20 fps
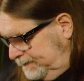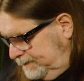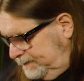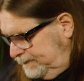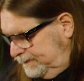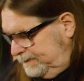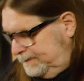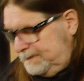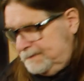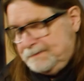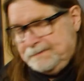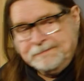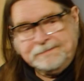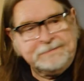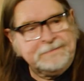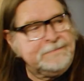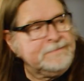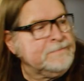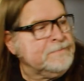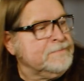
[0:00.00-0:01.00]

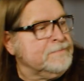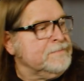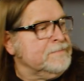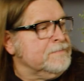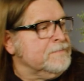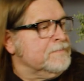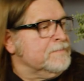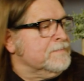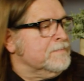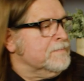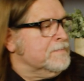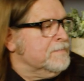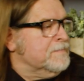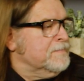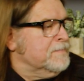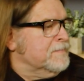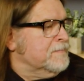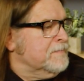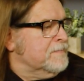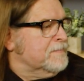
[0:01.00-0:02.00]

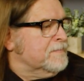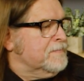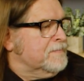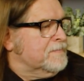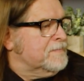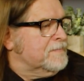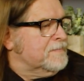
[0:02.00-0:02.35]
This person isn't speaking.